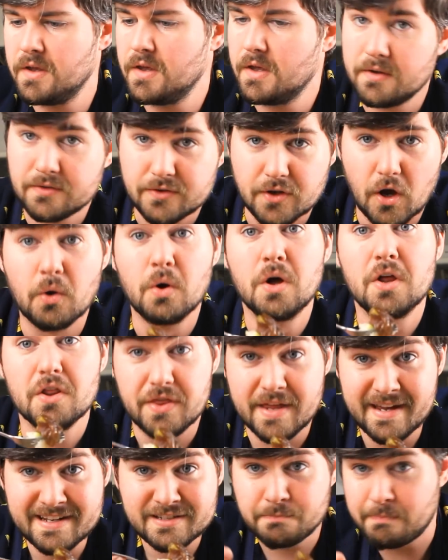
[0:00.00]
so
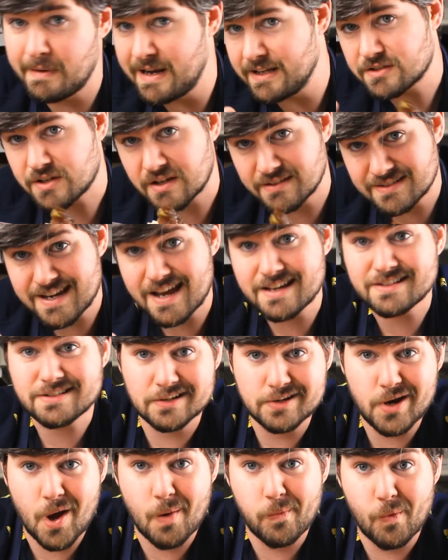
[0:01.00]
this beats
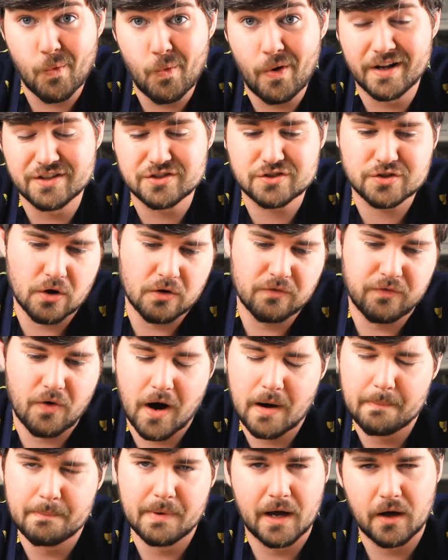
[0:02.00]
contestant number 1 so
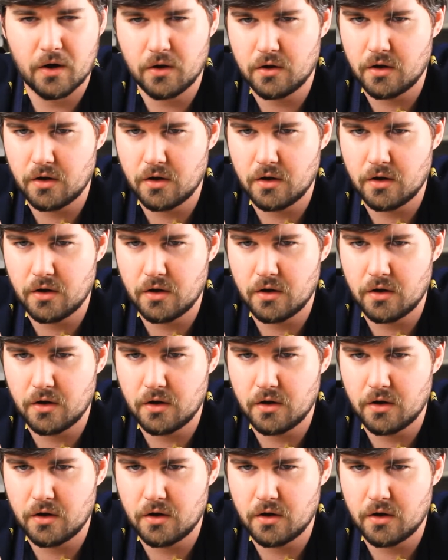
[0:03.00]
far. But,